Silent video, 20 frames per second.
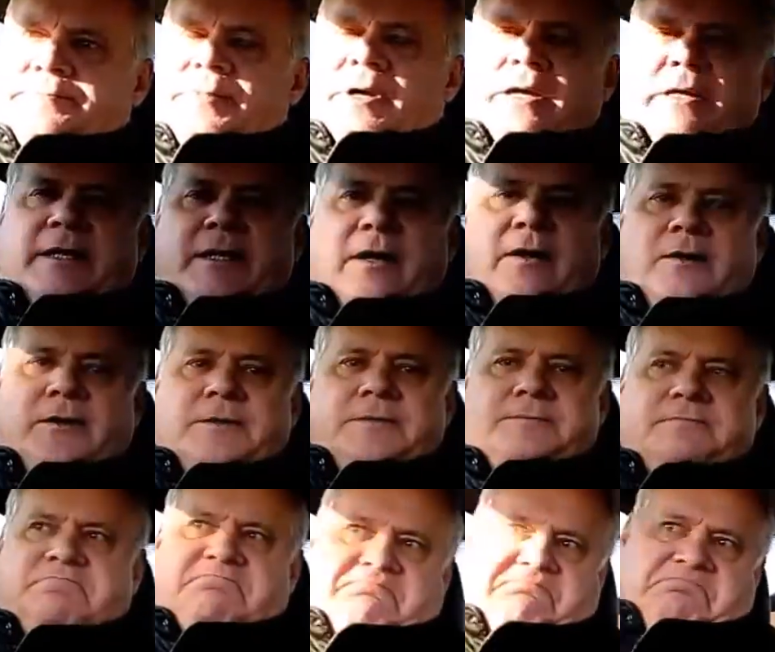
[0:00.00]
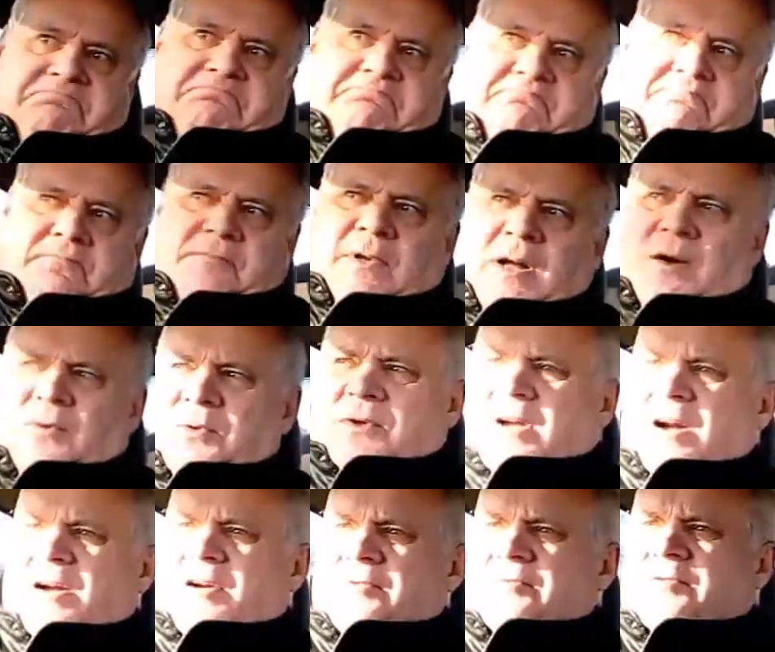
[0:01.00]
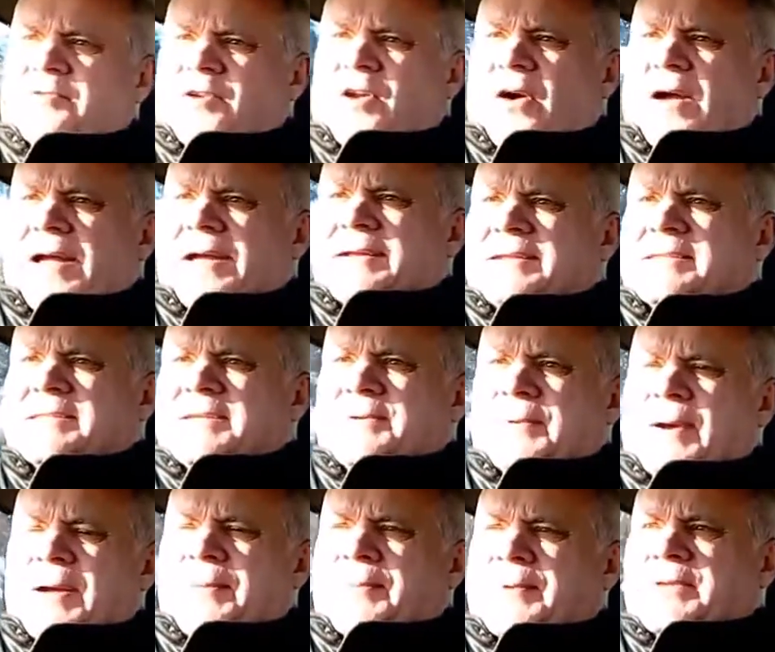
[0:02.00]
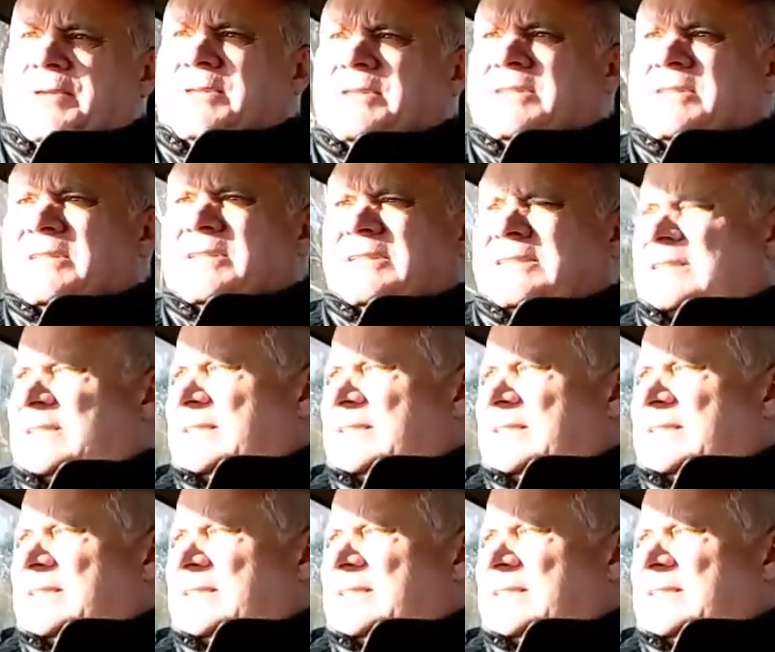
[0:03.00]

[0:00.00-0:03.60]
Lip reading: But you know, I'll go and fly it and see what happens.